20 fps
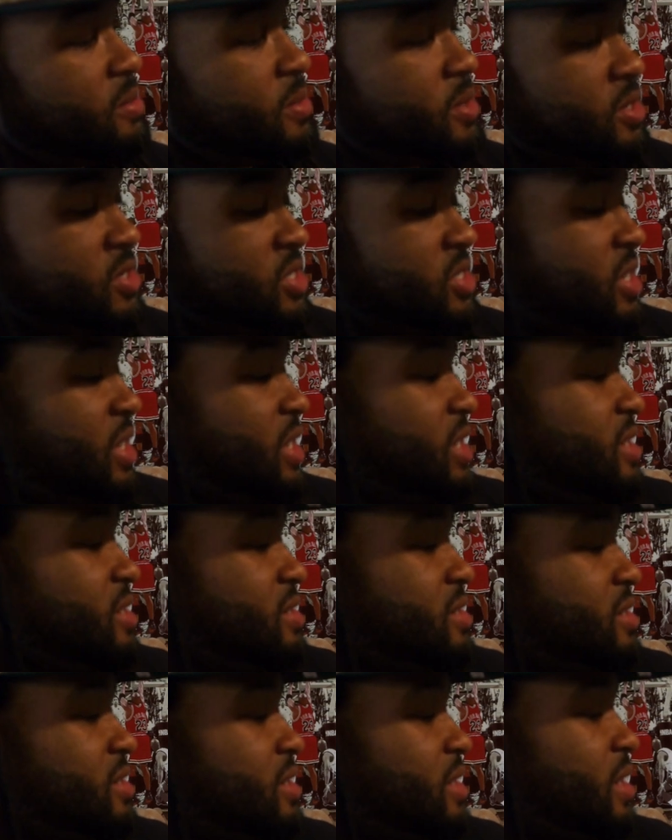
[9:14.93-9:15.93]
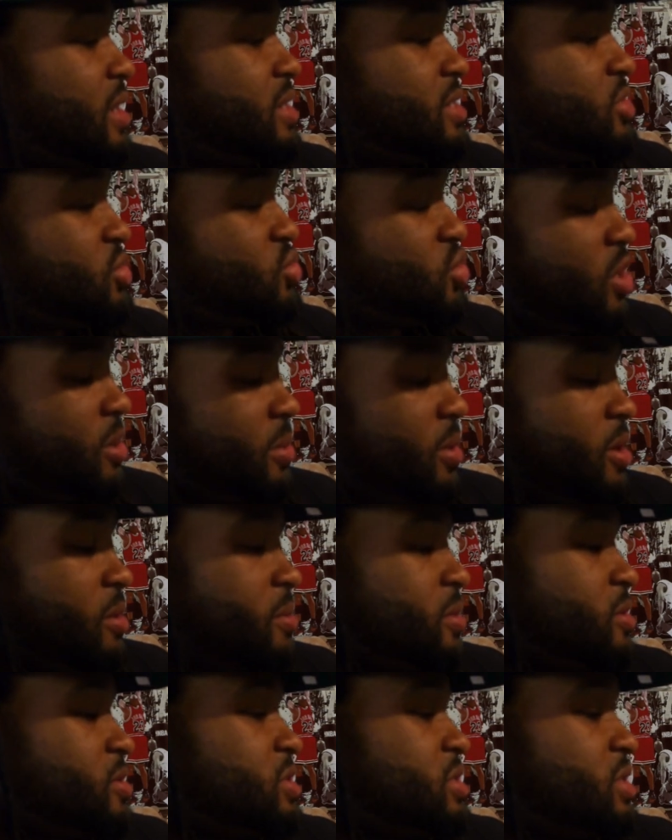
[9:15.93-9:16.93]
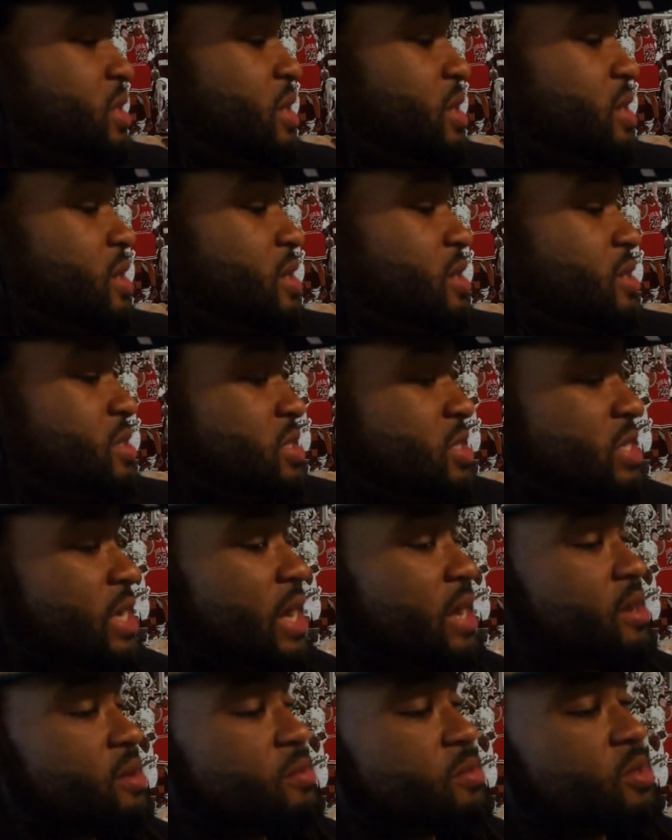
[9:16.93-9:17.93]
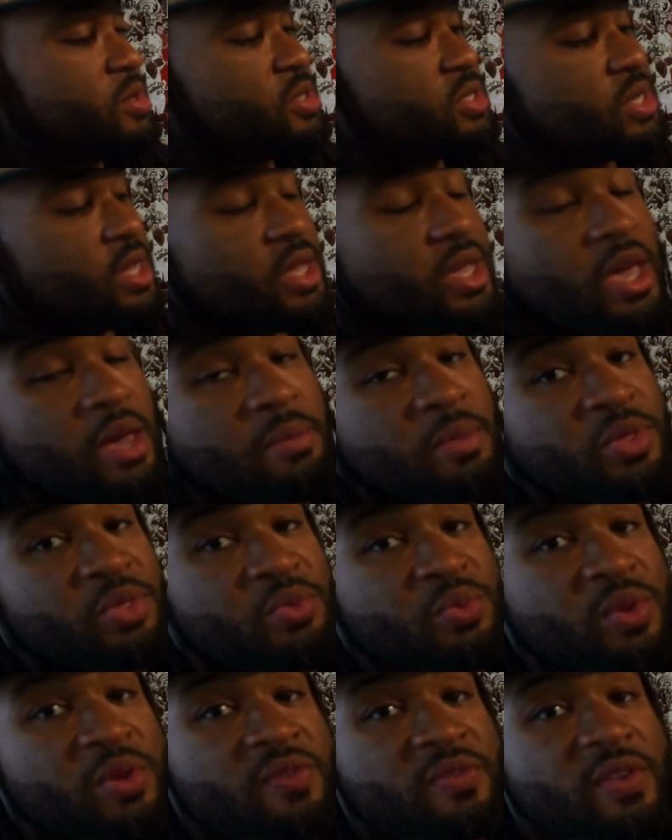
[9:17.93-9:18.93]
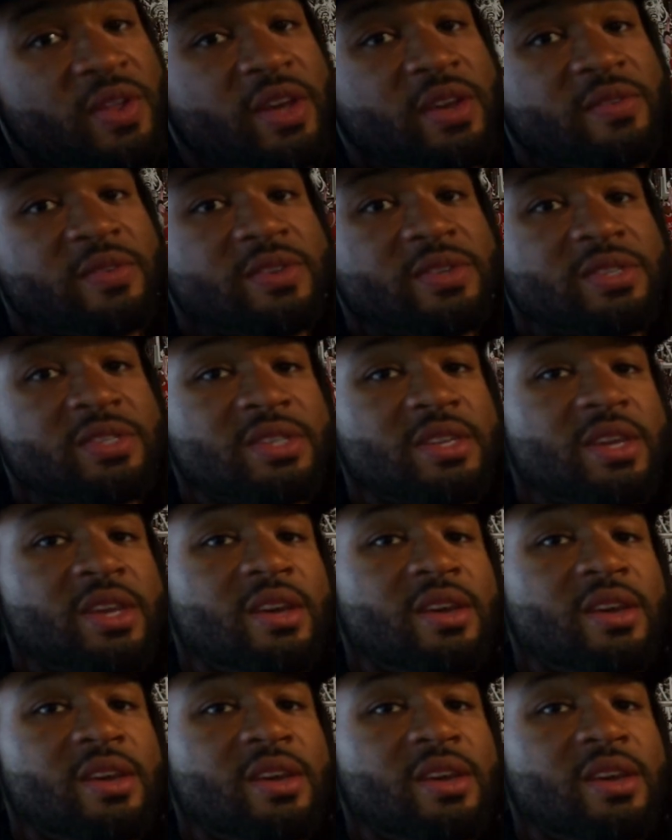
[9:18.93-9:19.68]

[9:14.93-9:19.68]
milkshake, strawberry milkshake, chocolate milkshake. He gave me three flavors.